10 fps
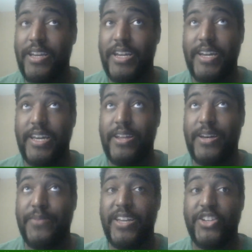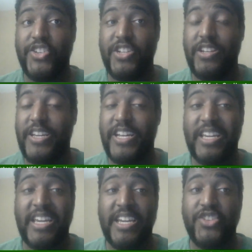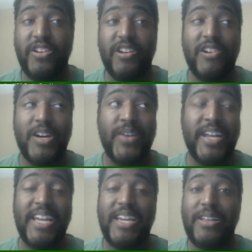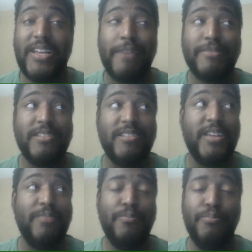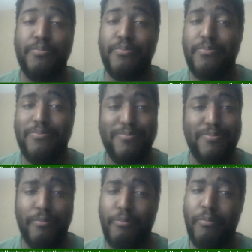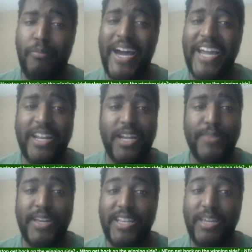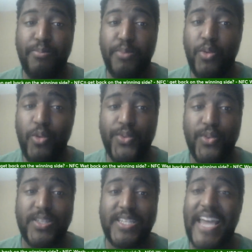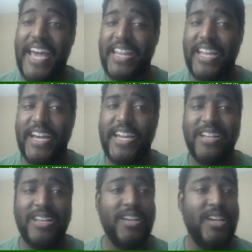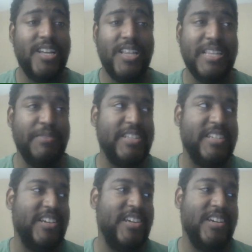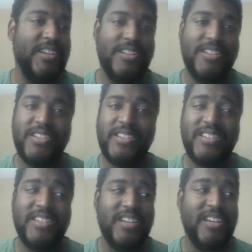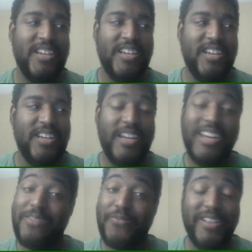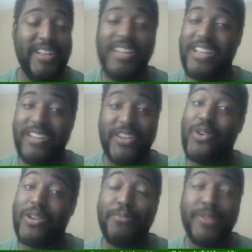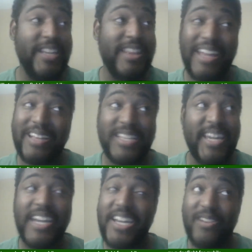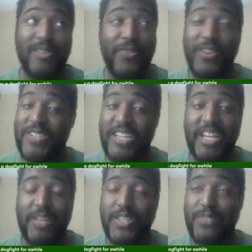And I mean, yet again, Jerry Goff had a absolutely mind-numbingly beautiful stat line. Let me tell you, just he, will complete like ten or fifteen of his